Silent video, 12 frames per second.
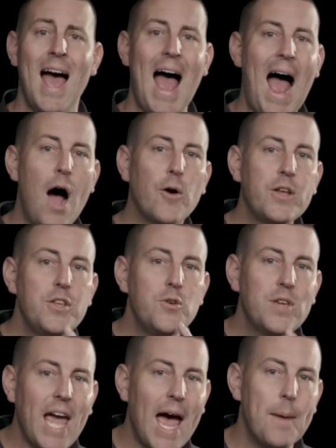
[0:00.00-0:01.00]
How can you
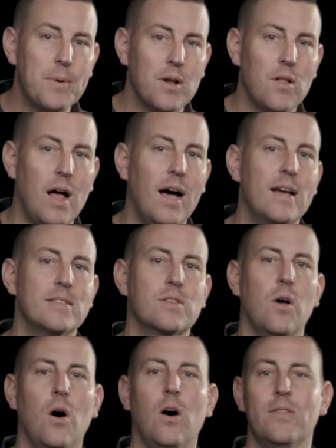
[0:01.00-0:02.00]
capitalize
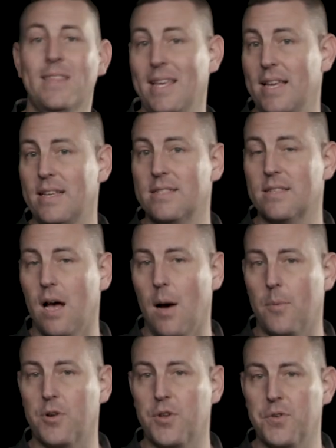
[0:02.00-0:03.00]
on these
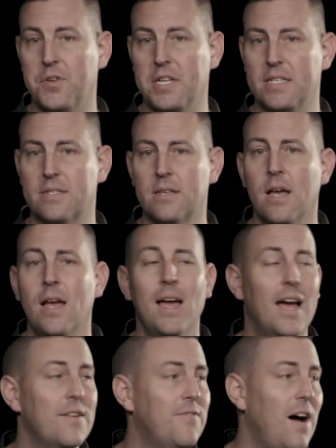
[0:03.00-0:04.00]
opportunities?
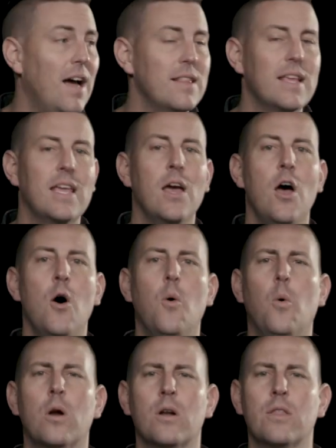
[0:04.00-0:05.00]
And finally,
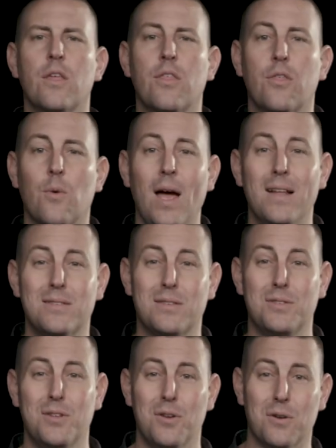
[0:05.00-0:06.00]
what are the
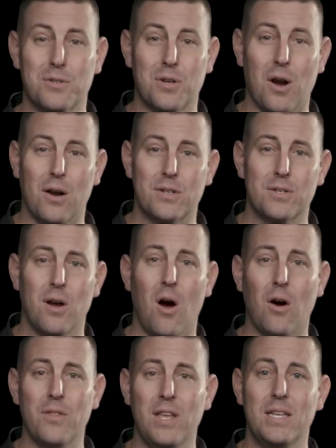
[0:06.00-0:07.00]
threats to your church?
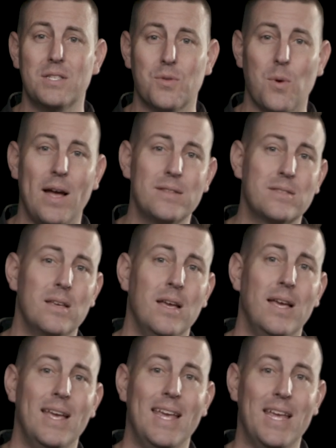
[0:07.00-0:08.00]
Are these threats
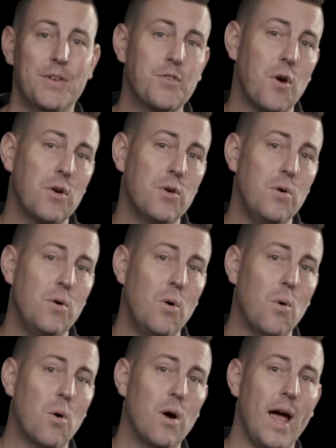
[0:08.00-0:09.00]
internal
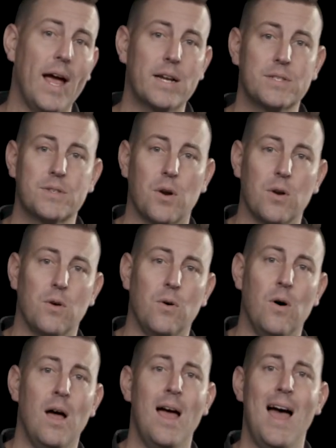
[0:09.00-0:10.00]
or
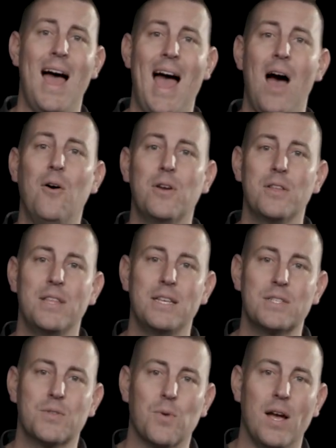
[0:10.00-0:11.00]
external? How could
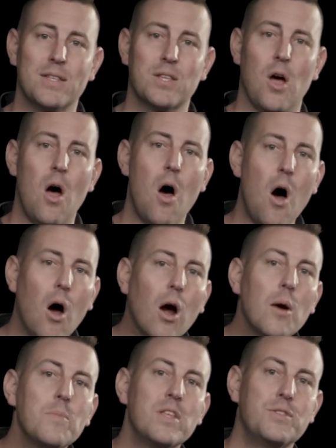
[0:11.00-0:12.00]
these threats
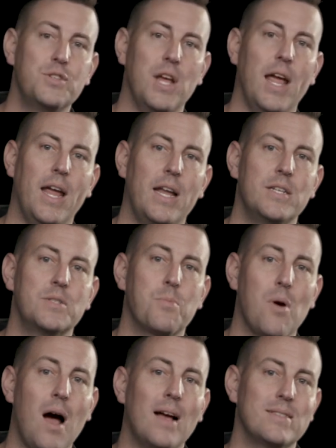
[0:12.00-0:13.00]
harm the change
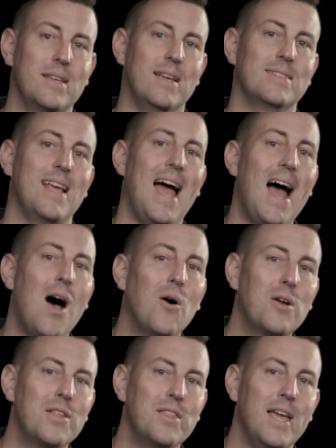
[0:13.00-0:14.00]
process? How
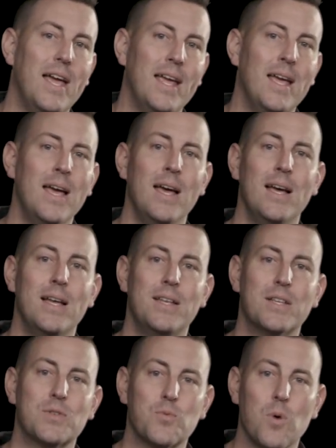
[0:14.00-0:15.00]
could they
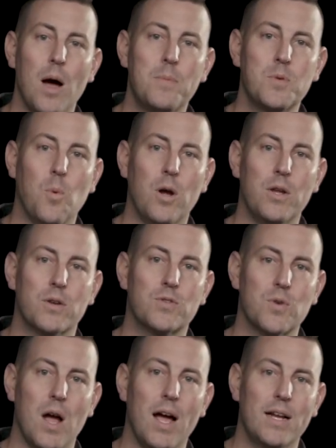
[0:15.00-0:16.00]
disrupt what you're
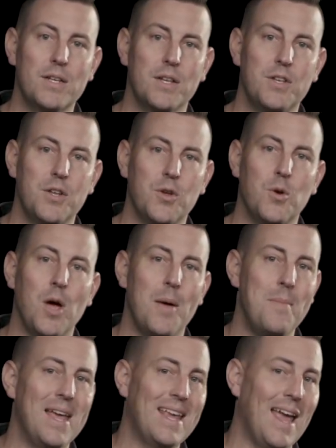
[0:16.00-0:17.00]
trying to do and
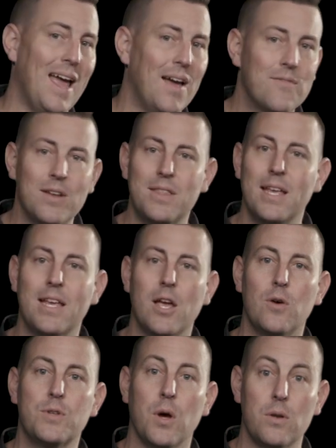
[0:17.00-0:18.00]
make everything
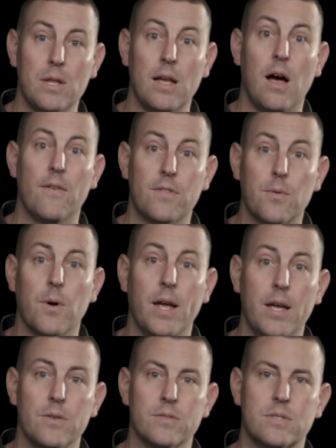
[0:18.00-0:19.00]
go totally off the
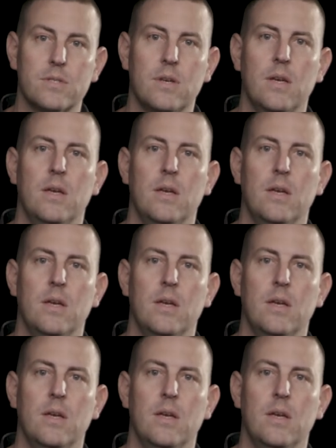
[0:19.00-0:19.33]
rails?